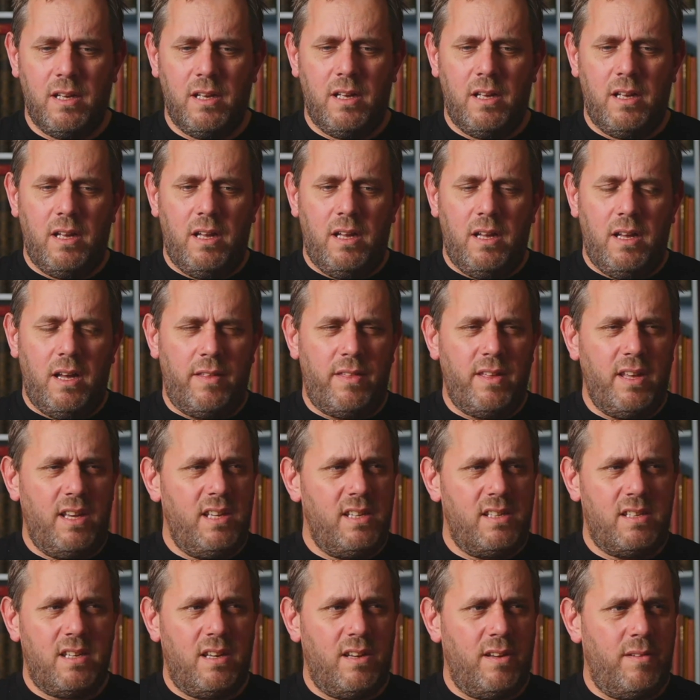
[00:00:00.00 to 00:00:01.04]
I think he's
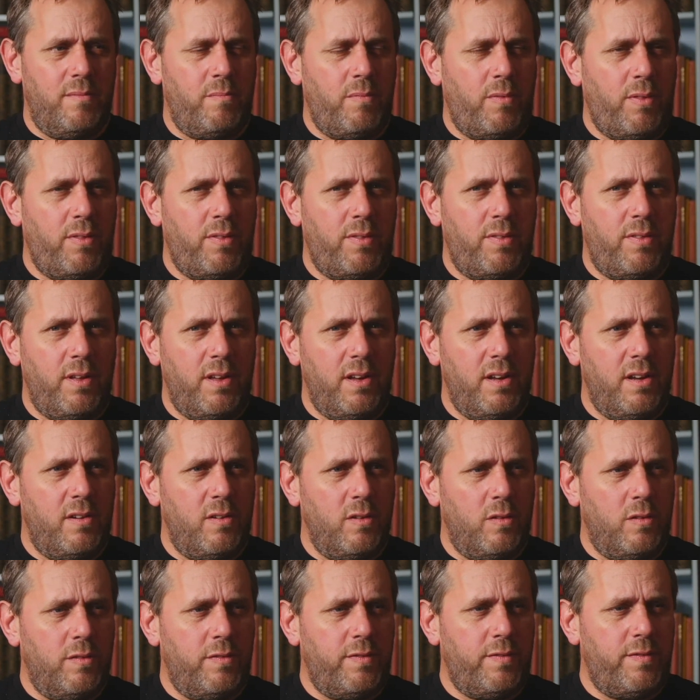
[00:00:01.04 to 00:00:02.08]
a 3rd or
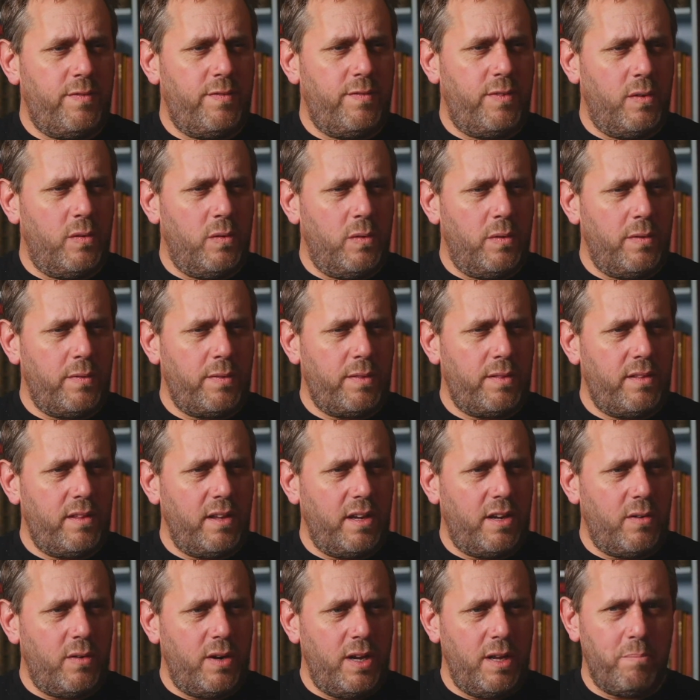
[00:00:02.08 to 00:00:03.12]
4th
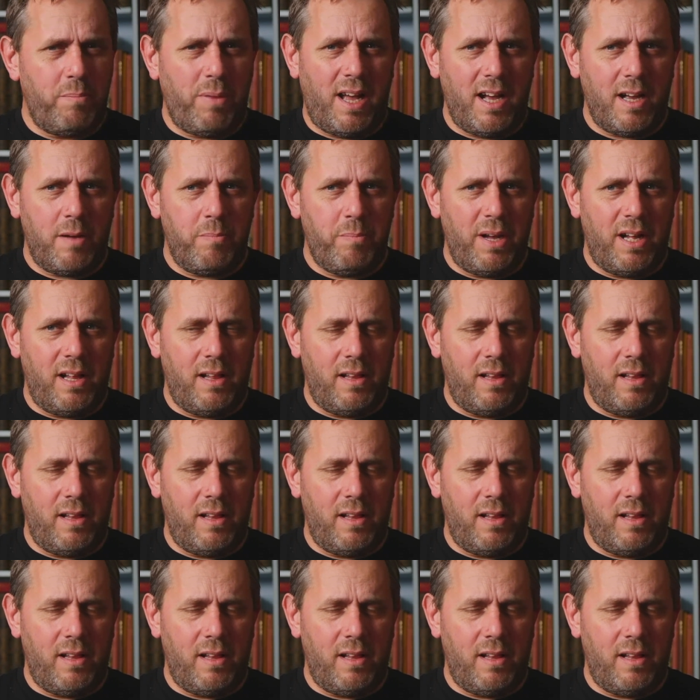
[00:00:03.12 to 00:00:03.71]
degree black belt in